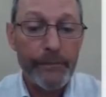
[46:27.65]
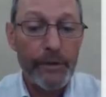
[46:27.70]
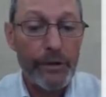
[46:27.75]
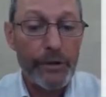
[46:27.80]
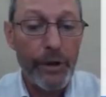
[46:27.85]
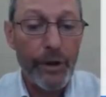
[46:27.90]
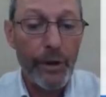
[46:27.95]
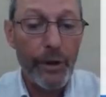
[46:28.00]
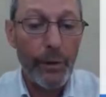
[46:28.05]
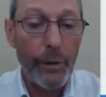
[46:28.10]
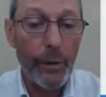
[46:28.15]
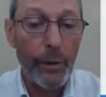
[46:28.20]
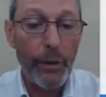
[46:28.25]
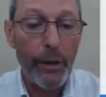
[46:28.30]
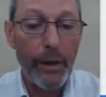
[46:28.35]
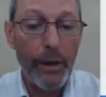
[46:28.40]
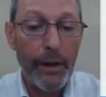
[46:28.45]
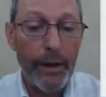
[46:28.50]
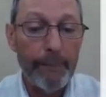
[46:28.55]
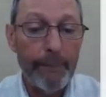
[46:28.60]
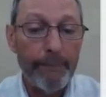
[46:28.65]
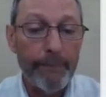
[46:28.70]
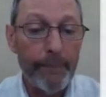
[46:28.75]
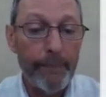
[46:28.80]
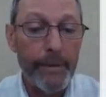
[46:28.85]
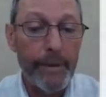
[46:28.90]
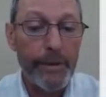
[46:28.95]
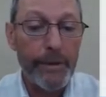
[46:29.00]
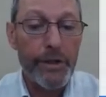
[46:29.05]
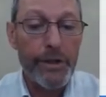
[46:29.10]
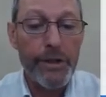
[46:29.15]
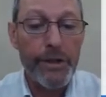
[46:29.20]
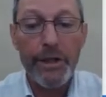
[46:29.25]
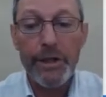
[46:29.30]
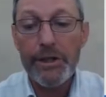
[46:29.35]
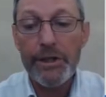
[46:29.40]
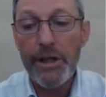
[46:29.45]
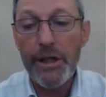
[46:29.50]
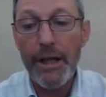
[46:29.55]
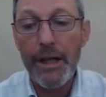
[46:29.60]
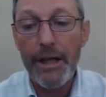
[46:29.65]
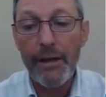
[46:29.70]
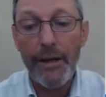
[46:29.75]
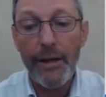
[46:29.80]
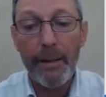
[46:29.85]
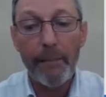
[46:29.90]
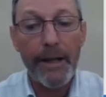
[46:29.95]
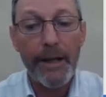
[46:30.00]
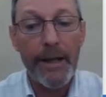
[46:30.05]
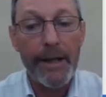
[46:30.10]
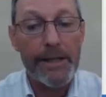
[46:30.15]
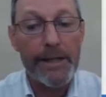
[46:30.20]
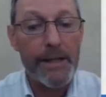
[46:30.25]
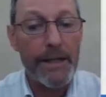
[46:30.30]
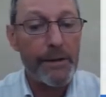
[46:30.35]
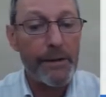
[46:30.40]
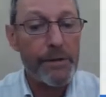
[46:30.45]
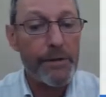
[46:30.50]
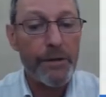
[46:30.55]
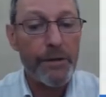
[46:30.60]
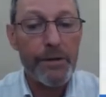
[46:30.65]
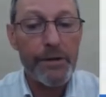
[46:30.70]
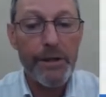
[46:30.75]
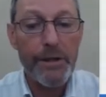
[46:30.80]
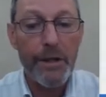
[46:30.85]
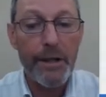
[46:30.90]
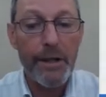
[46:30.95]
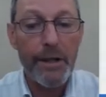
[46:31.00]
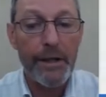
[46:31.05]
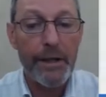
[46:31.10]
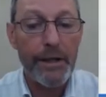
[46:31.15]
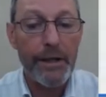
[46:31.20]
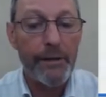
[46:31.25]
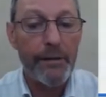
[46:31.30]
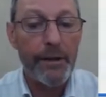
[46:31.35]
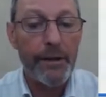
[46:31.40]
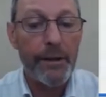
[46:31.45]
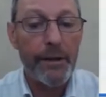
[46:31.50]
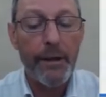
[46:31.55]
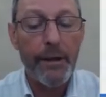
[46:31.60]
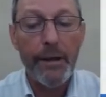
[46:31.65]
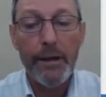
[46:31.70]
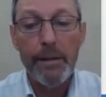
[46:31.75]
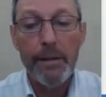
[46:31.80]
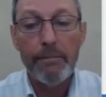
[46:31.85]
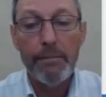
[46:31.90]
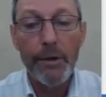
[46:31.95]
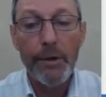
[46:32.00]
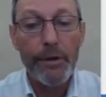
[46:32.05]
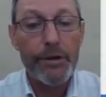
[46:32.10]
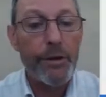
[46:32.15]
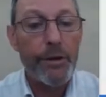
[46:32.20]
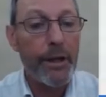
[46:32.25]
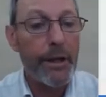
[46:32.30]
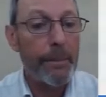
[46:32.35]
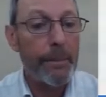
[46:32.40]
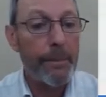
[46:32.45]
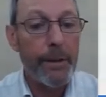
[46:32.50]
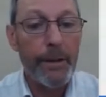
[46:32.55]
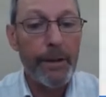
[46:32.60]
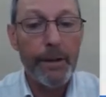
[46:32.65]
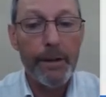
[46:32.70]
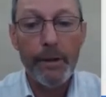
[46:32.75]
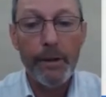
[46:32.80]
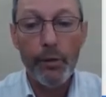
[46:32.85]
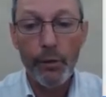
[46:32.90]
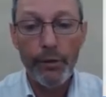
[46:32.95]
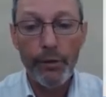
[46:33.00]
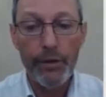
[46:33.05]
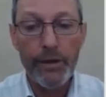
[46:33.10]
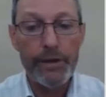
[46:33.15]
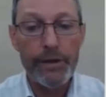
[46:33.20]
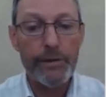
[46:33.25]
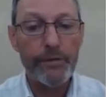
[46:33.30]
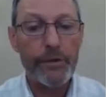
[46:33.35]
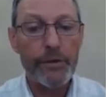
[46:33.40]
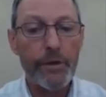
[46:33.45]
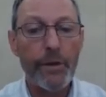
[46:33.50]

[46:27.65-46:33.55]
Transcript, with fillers: So um, be interesting to see how that pans out on the site they're uh, monitoring up in the northeast of